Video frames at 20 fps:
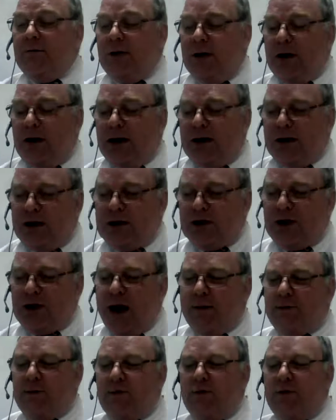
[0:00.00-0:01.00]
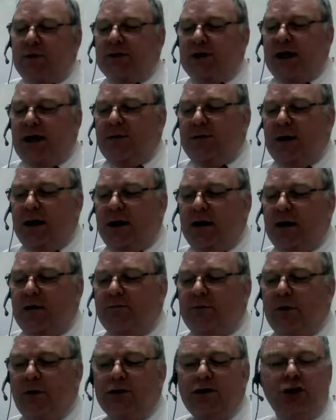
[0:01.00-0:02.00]
but in this chapter we see him here
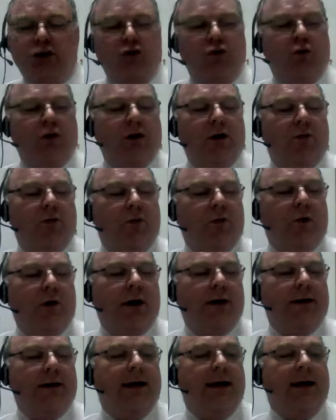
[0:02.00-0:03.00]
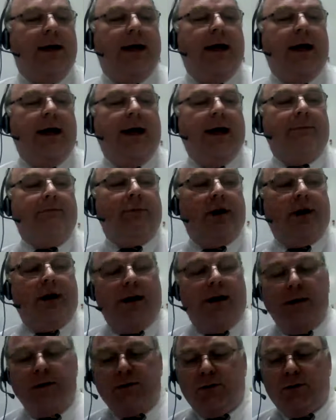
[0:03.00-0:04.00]
in verse 21. And
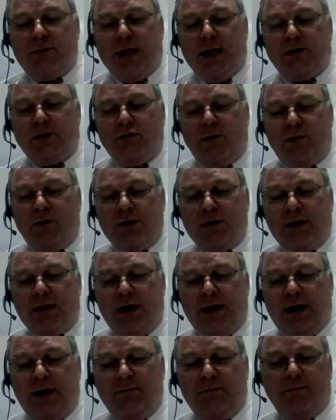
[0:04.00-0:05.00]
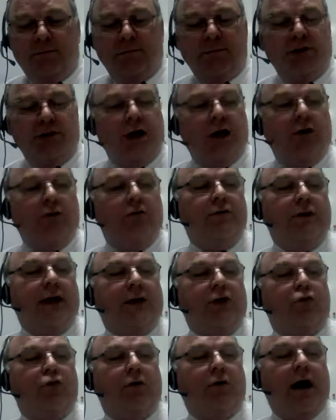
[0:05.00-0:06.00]
because that's where we see him, Joe,
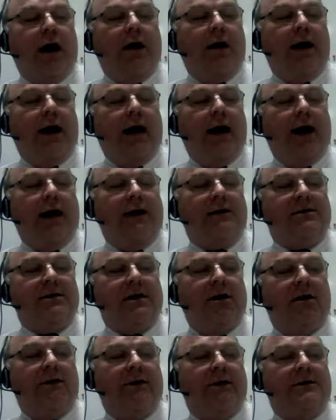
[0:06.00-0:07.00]
that's where I saw